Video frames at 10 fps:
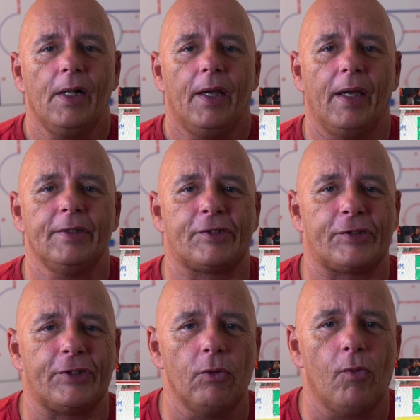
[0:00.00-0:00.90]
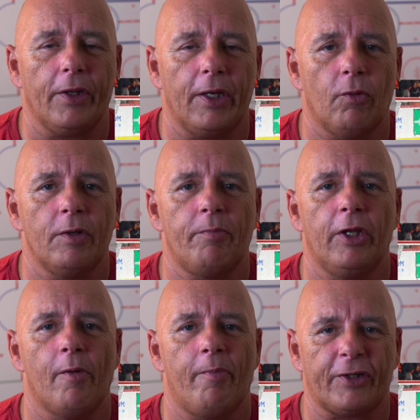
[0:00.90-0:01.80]
and see what it would be
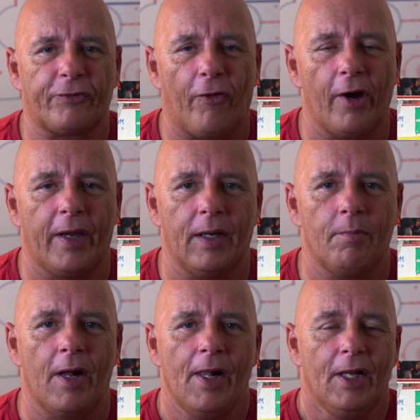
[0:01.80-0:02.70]
the best for him.